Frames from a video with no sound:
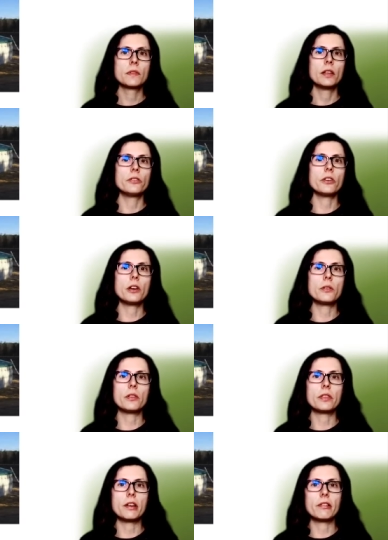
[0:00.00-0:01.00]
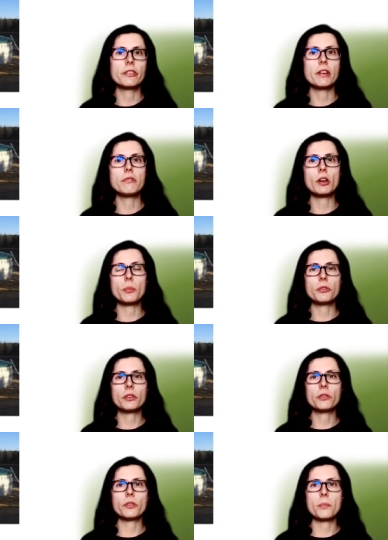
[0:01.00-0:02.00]
So there are several
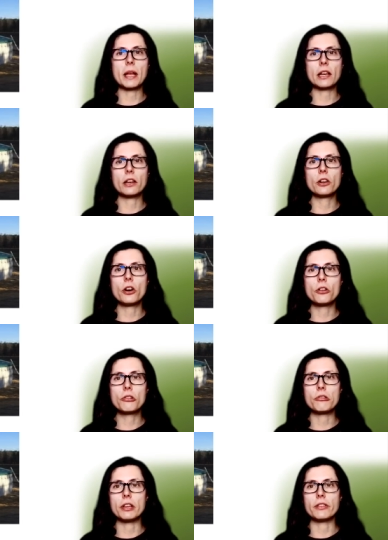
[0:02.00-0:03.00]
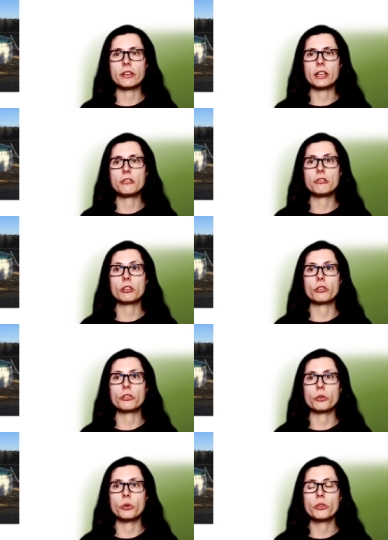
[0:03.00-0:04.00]
options for metal and concrete cylindrical
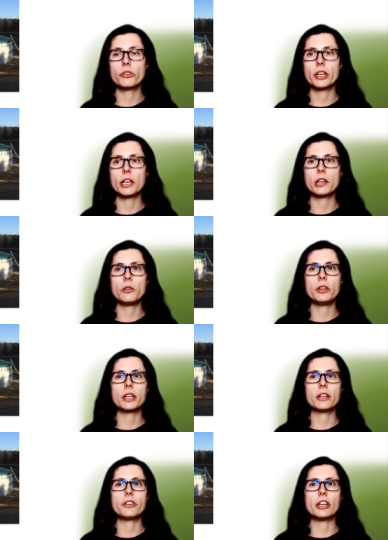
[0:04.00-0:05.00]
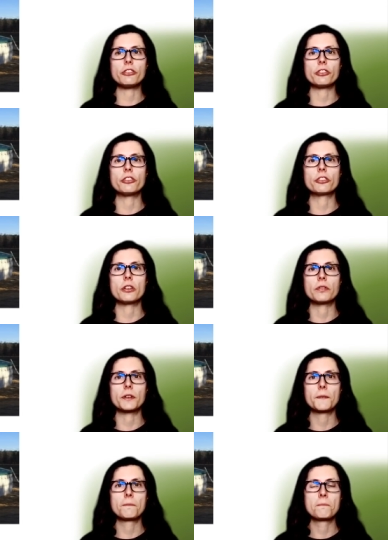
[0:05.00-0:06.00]
stores, including a tensioned
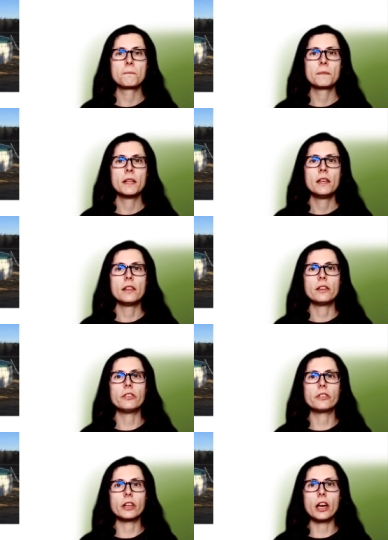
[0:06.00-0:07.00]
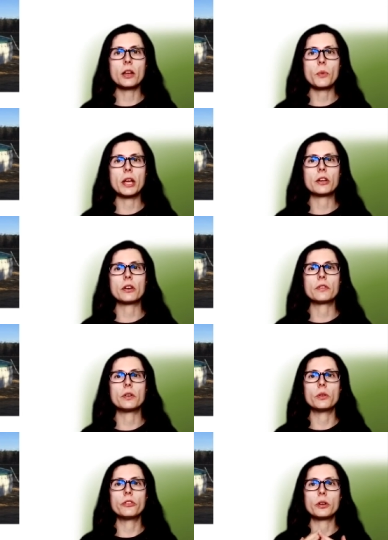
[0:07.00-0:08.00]
cover. This is a lightweight cover,
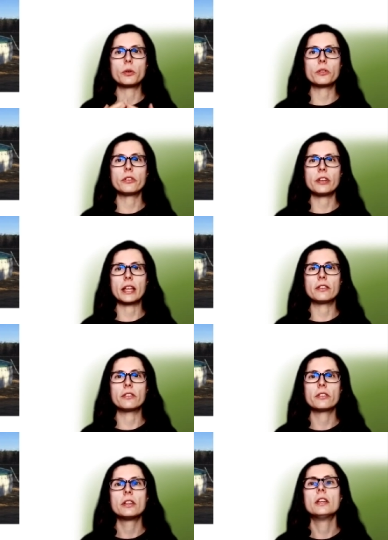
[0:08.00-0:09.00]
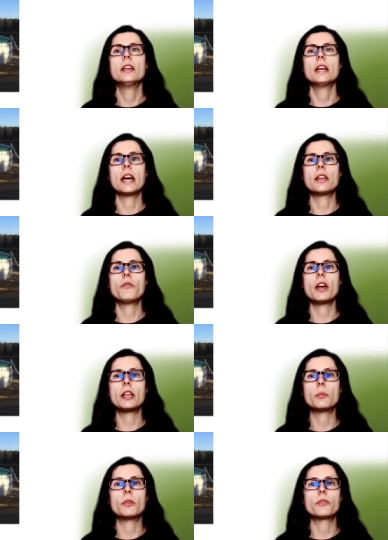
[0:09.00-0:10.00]
also called a tent, and
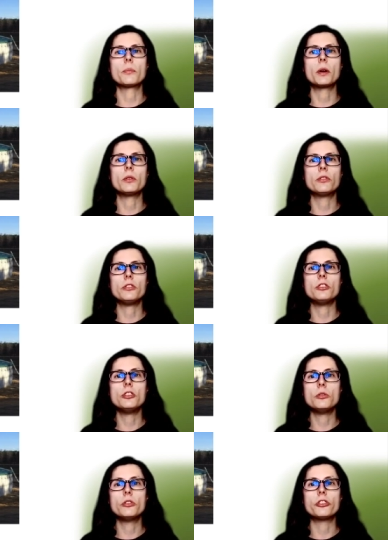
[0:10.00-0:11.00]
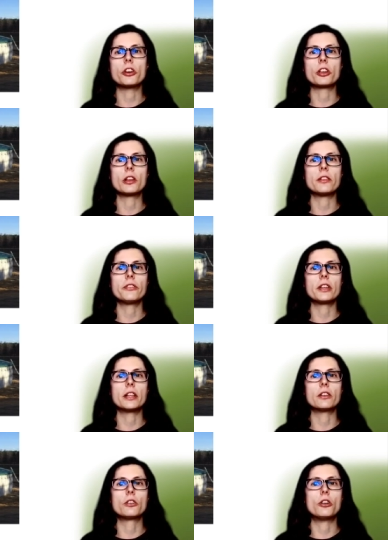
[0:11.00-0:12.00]
available for most new circular
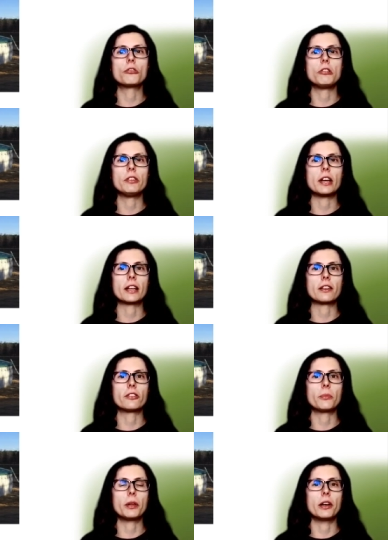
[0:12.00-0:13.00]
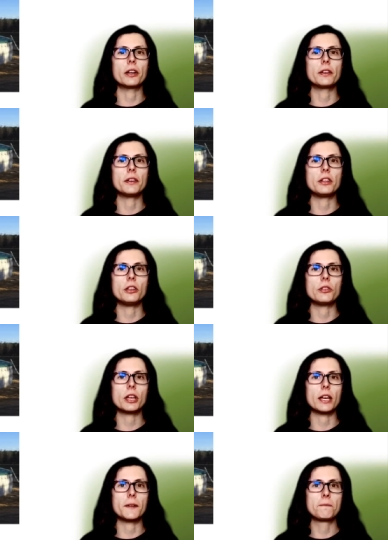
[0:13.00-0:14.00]
steel and concrete tanks supplied in the
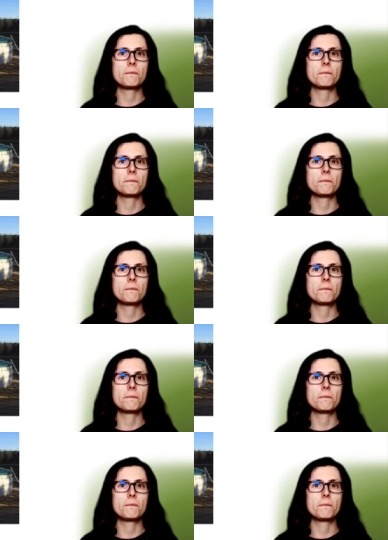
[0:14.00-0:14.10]
UK.